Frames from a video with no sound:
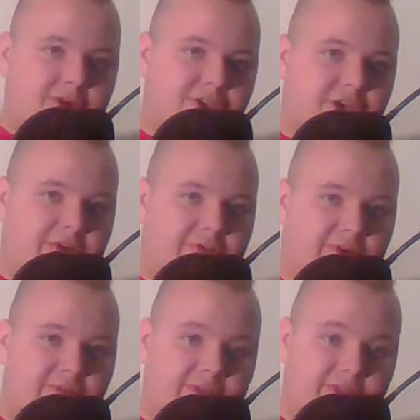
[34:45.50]
shelf
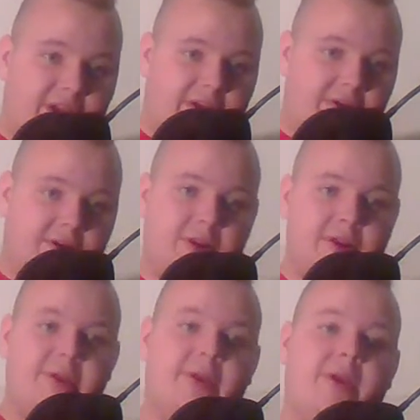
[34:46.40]
over there.
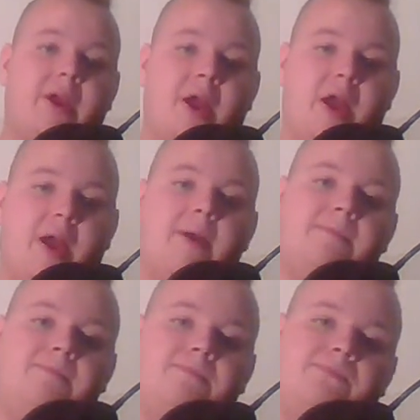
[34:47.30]

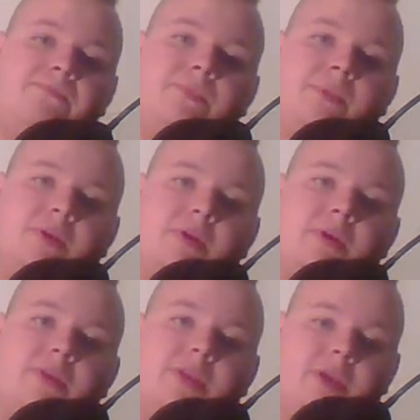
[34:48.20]

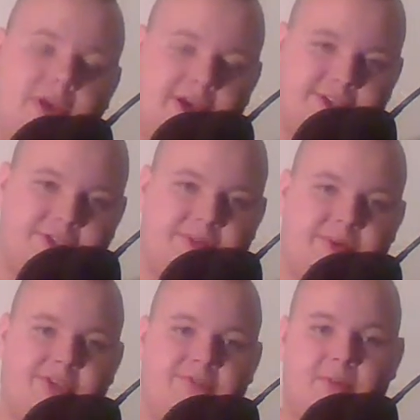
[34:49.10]
Thank you guys so
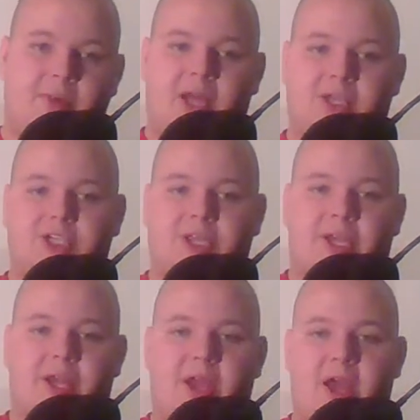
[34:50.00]
much for
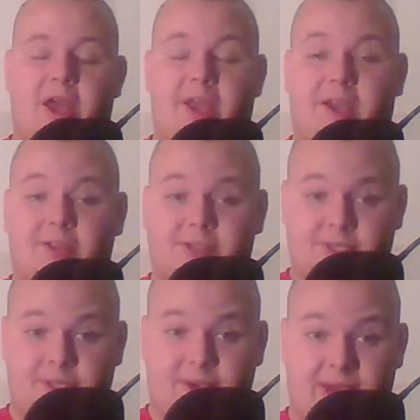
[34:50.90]
watching, and I'll
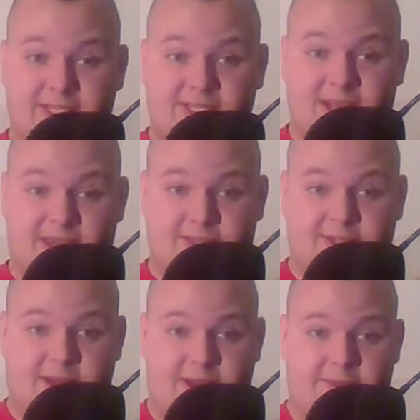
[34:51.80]
see you guys next
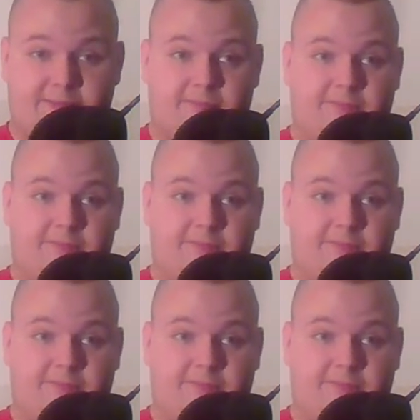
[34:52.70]
time.